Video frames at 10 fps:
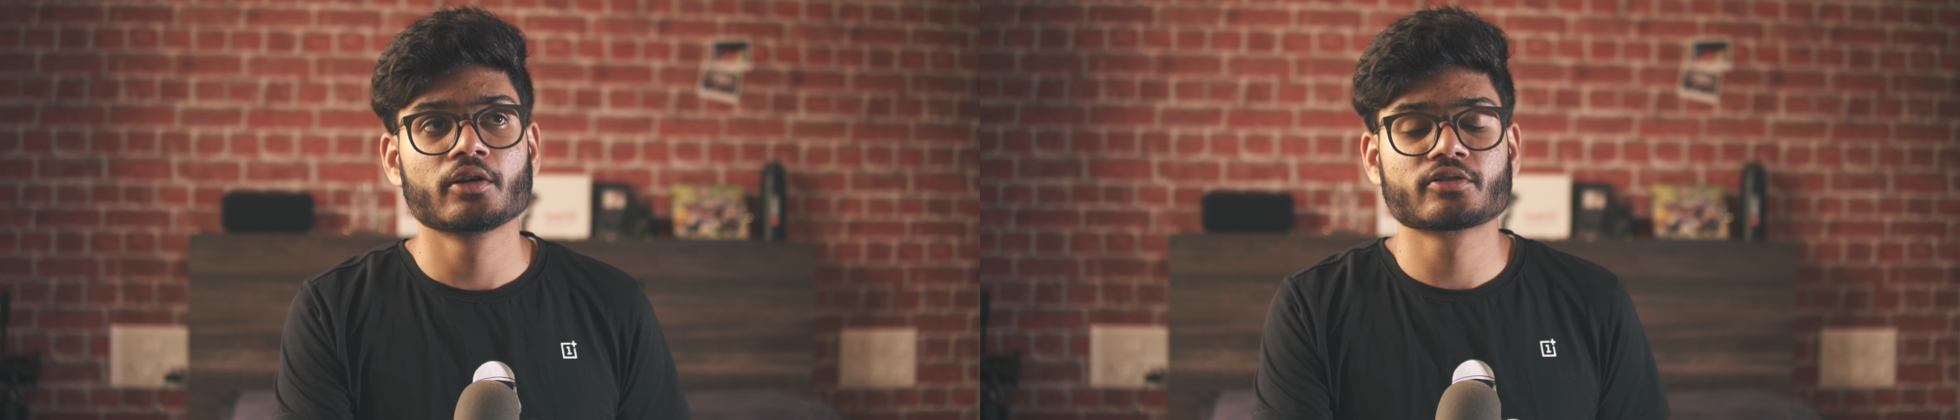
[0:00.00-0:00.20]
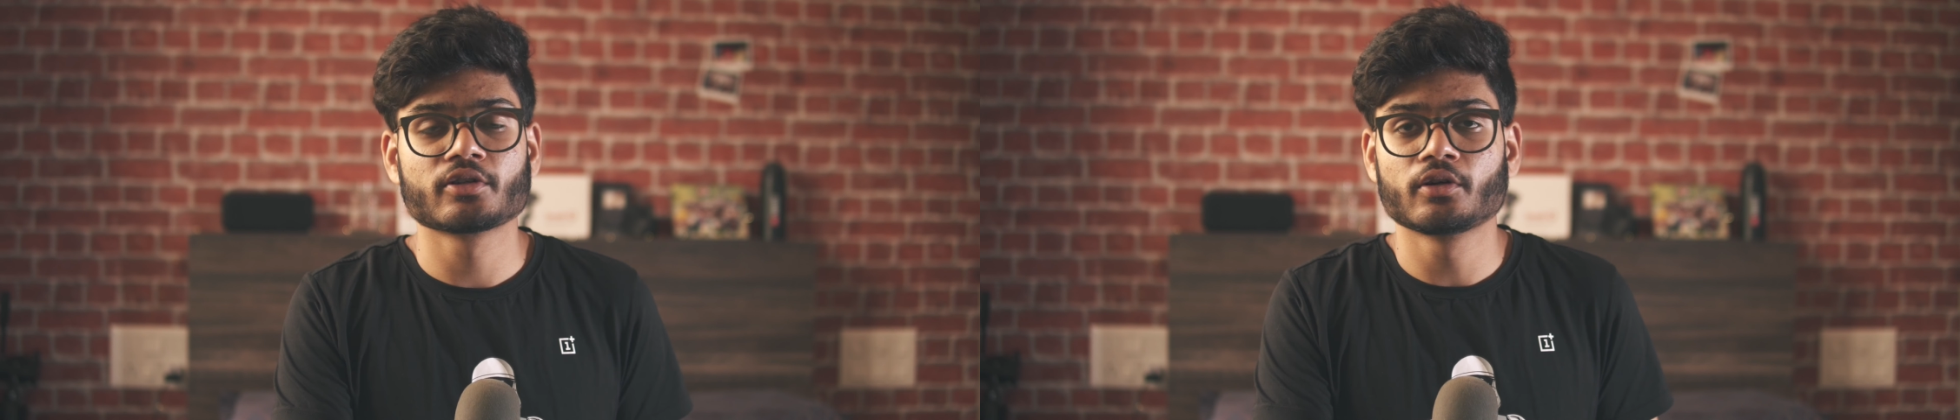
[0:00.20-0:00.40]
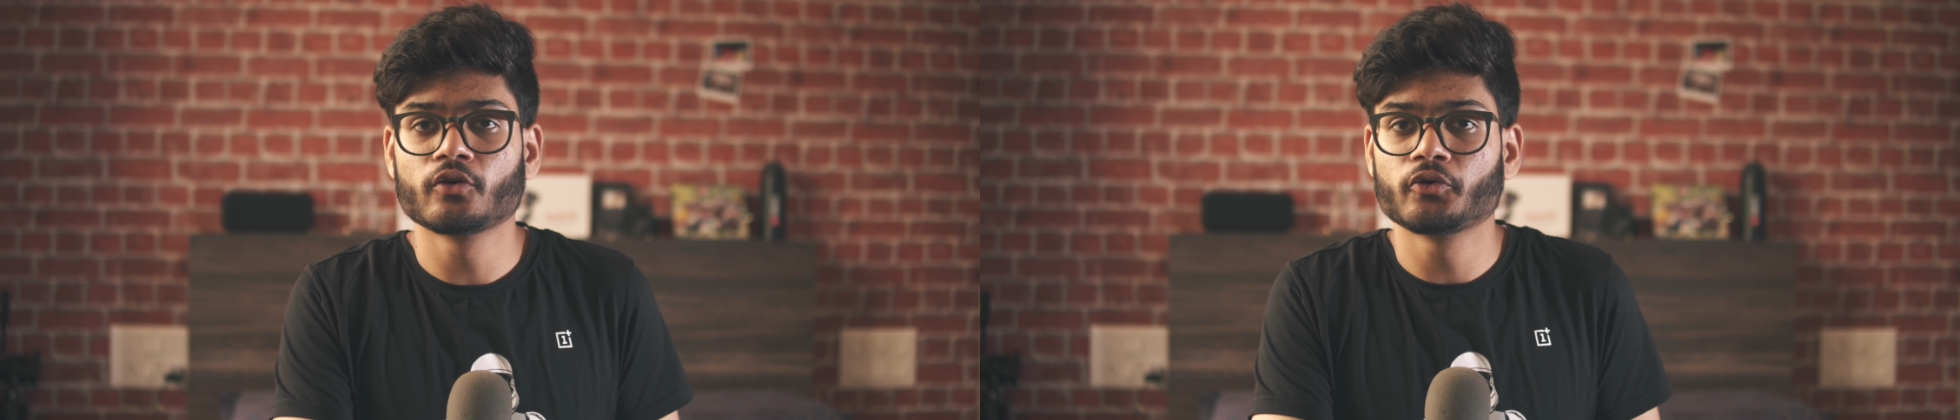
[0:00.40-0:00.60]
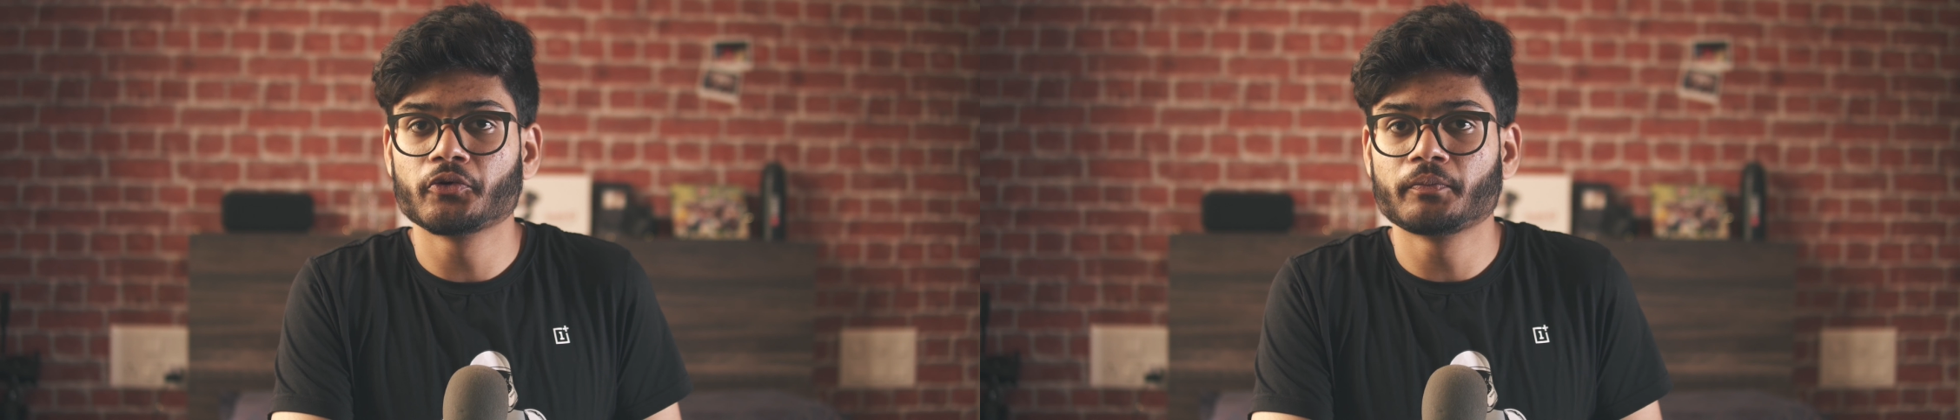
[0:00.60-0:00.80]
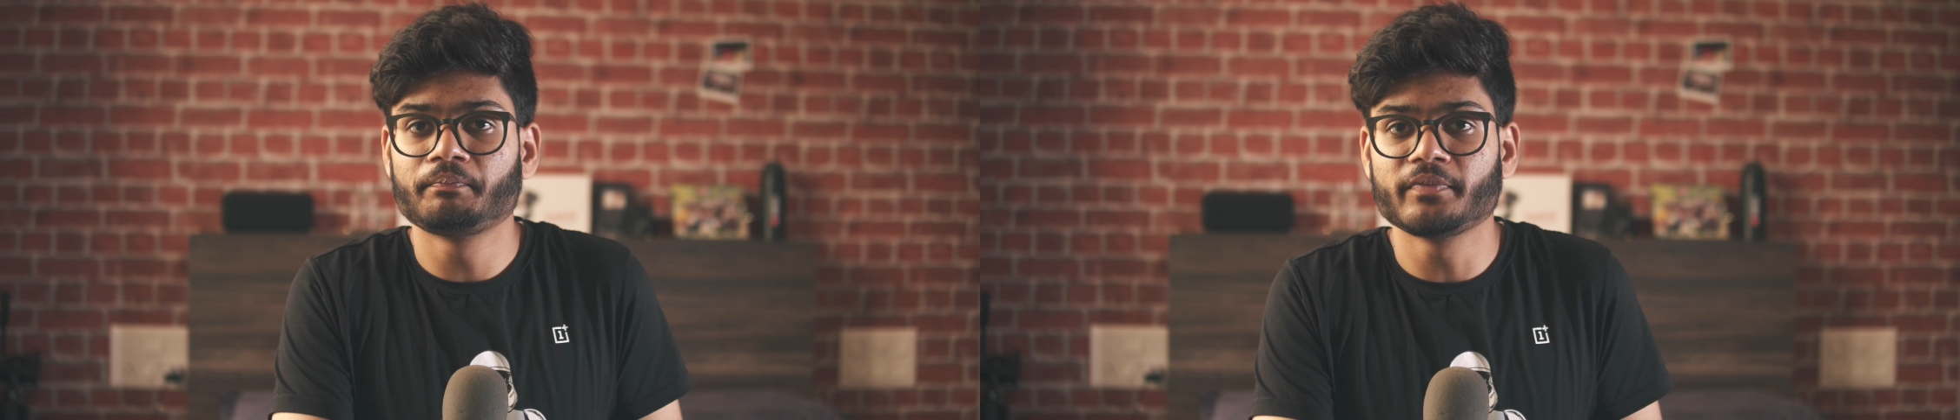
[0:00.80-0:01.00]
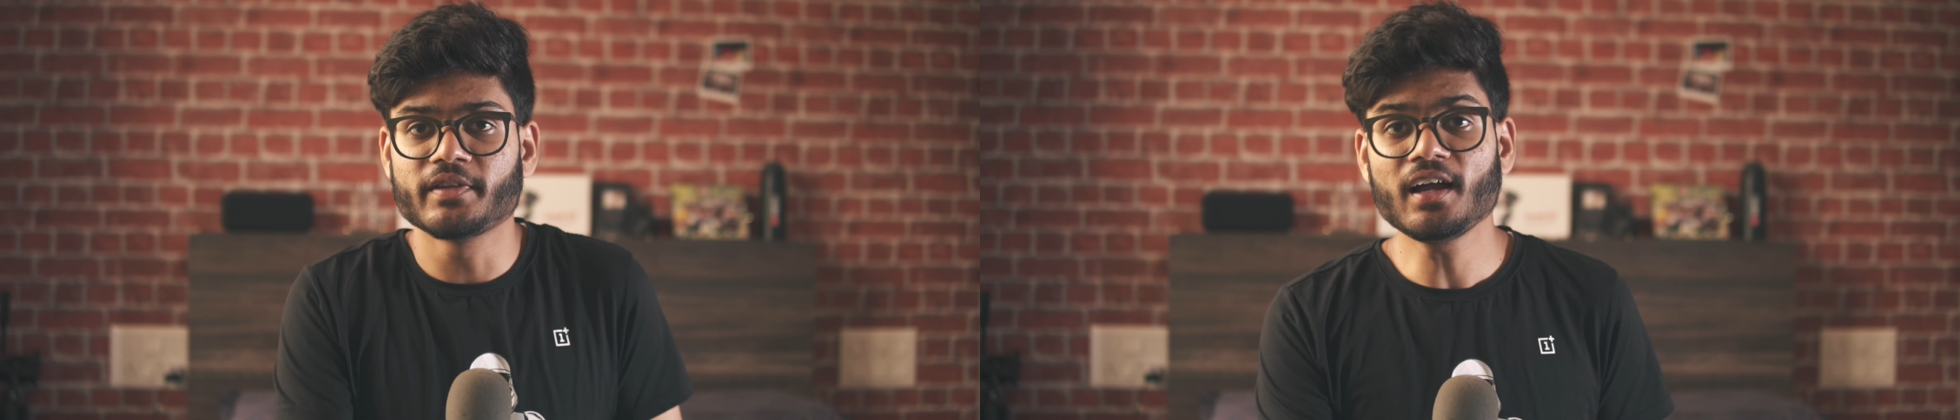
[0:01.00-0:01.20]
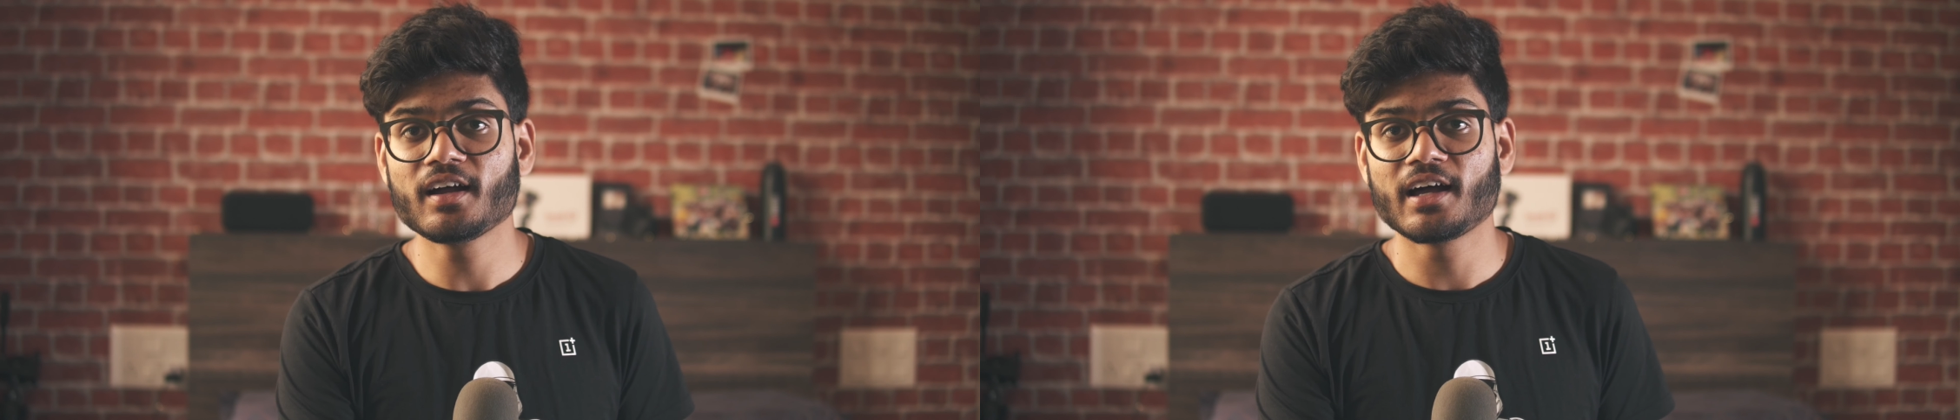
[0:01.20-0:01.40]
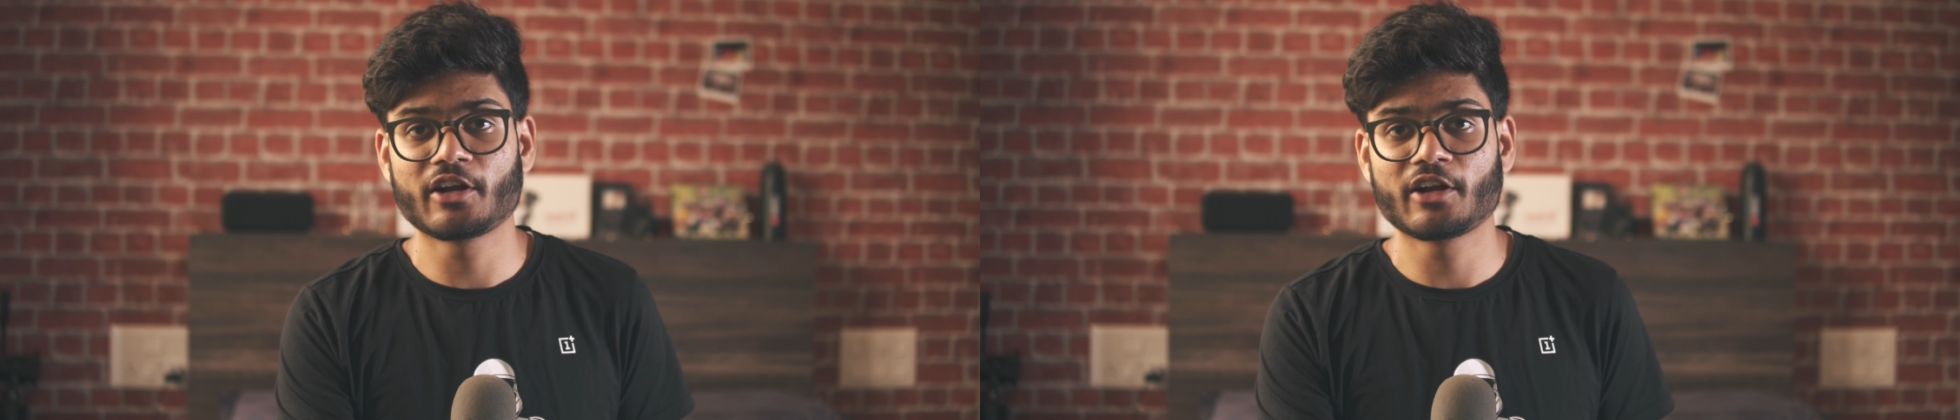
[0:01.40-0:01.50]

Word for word: So yeah,